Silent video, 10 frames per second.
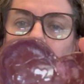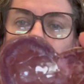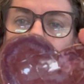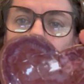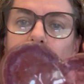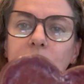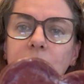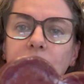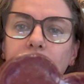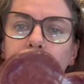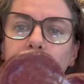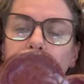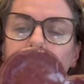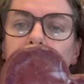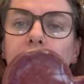Especially with Mother's Day coming
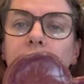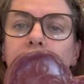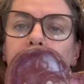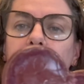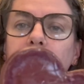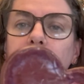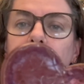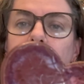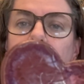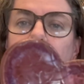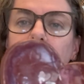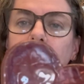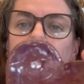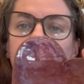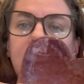up.
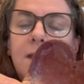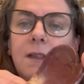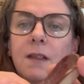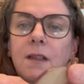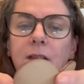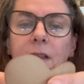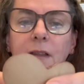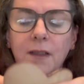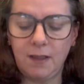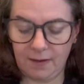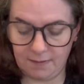Right. Yeah.